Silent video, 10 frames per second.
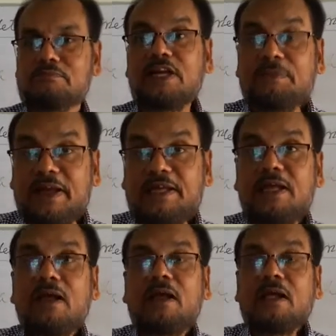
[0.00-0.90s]
Repeat.
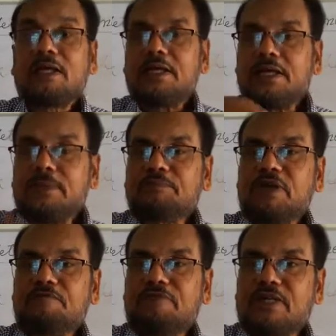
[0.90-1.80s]
If
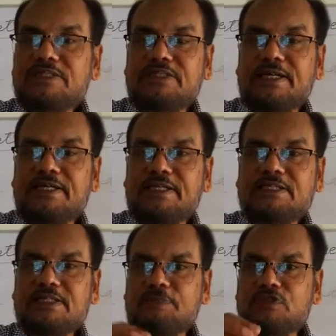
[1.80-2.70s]
the first
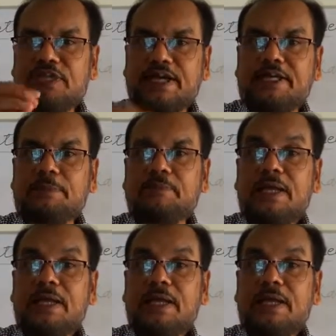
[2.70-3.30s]
sentence, suppose negative,